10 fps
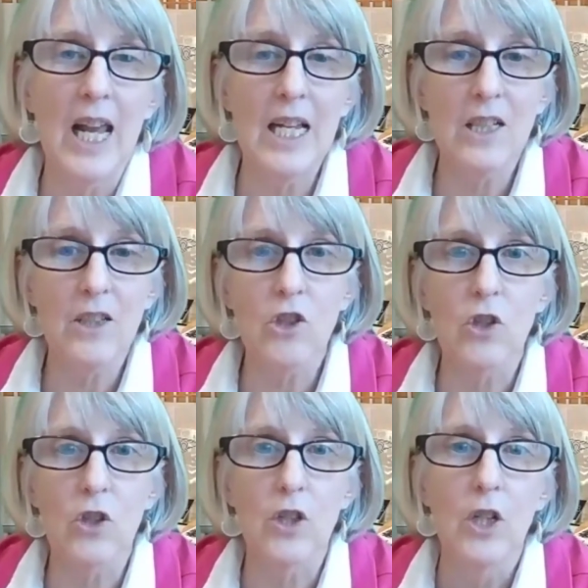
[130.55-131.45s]

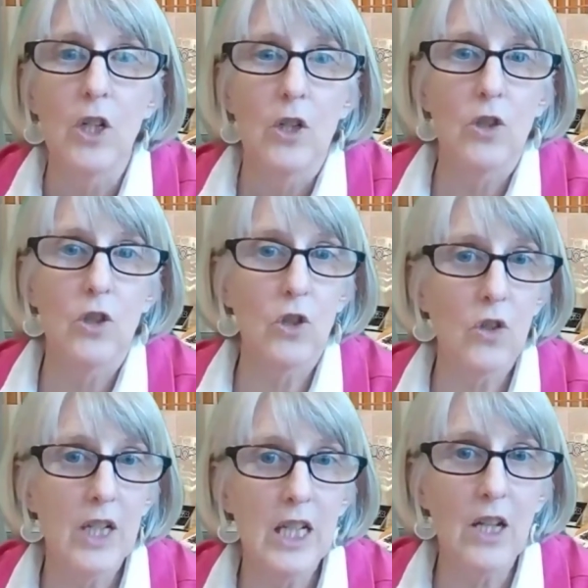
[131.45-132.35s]
answered
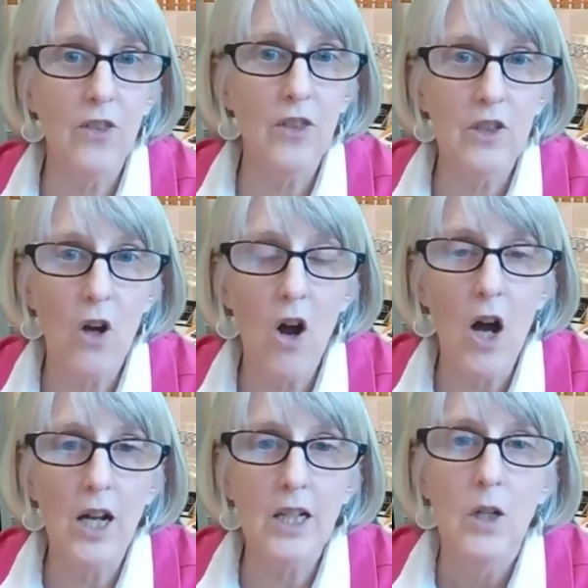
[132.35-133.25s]
during the
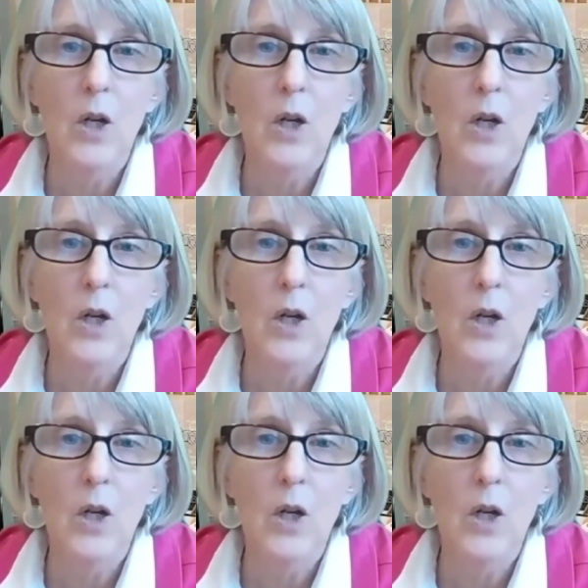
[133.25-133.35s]
talk,